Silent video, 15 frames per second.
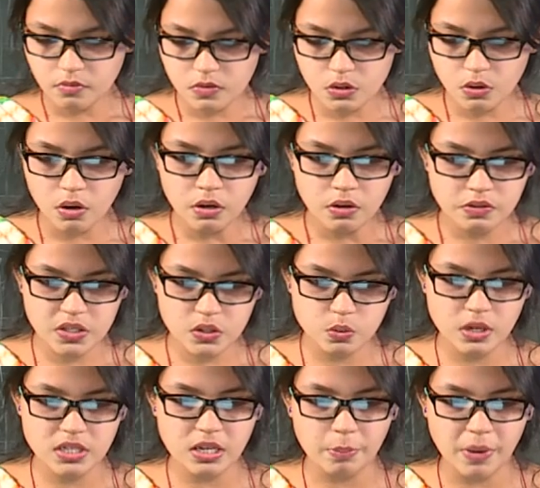So this
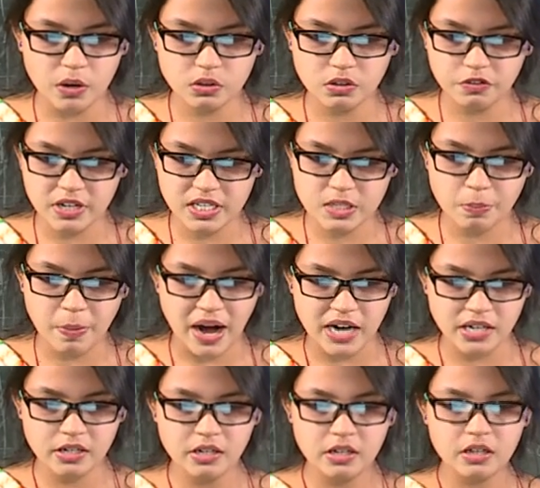was about the first part.
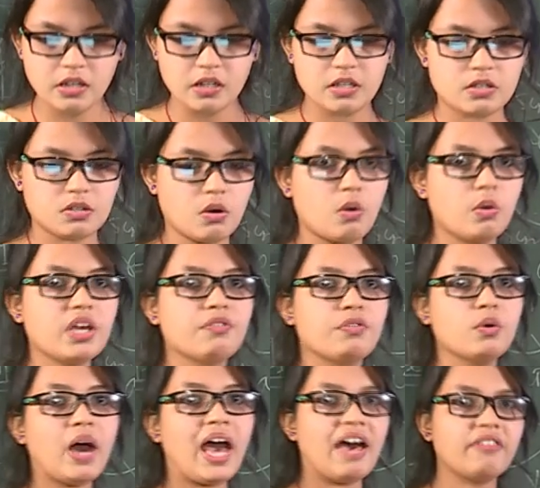So if
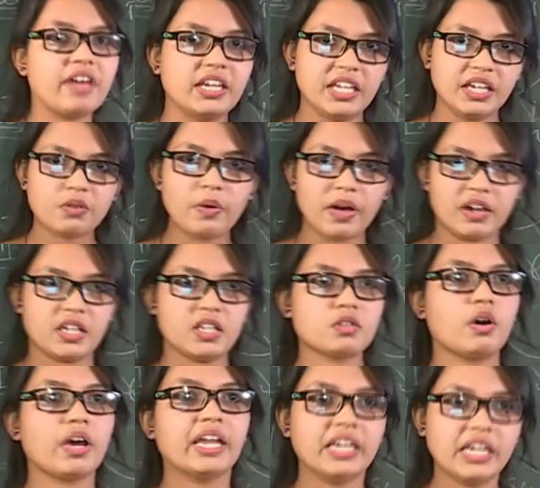you have any queries
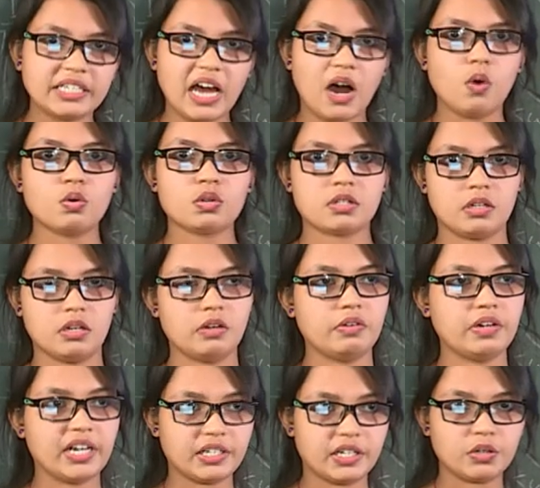or any doubts
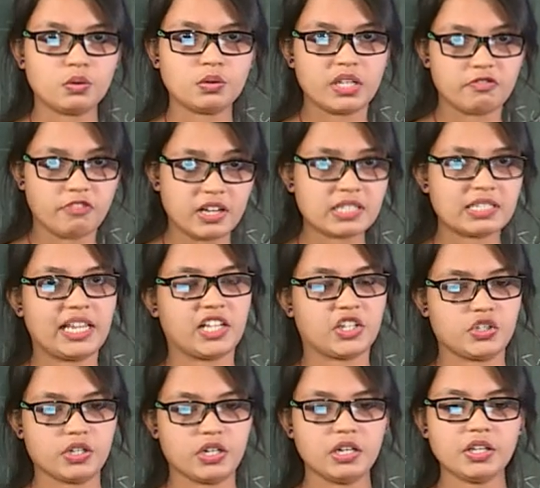related to the first
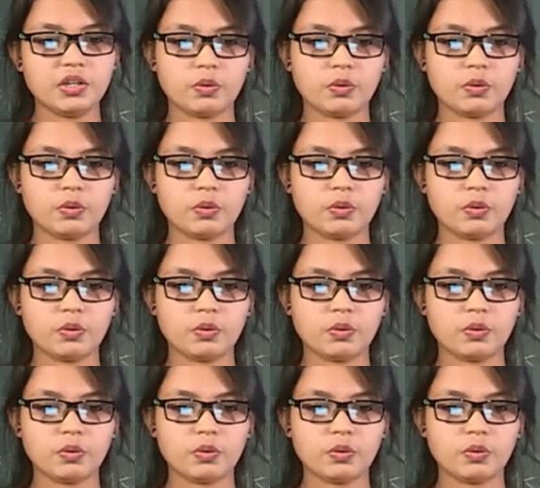lecture, you